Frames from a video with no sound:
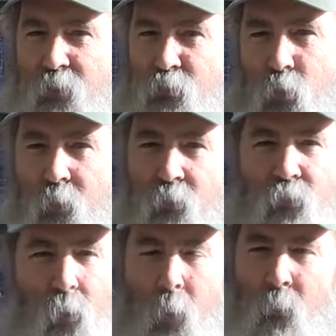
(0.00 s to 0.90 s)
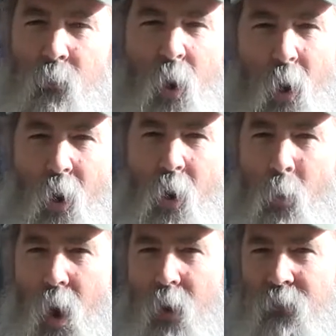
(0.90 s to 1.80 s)
these students from all
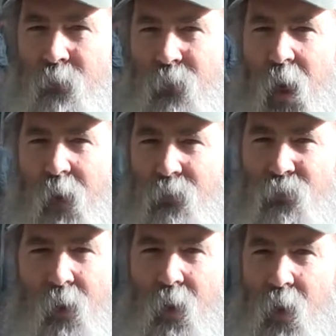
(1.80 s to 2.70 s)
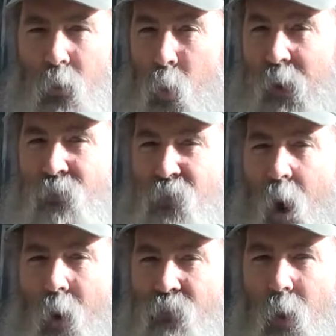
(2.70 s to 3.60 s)
walks of life, quite
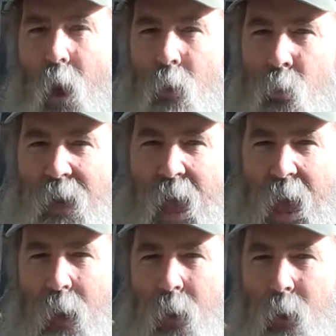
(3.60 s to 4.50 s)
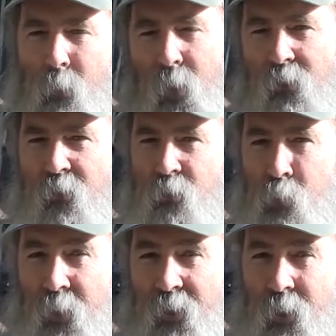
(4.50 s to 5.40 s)
far flung. We had a
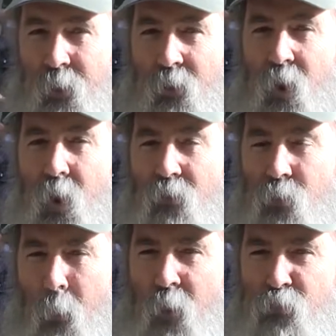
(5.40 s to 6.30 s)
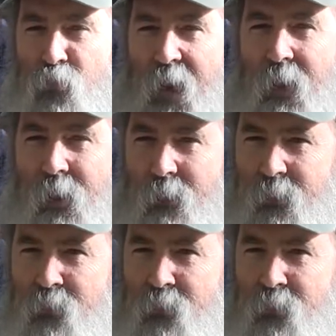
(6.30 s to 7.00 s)
participant here from Australia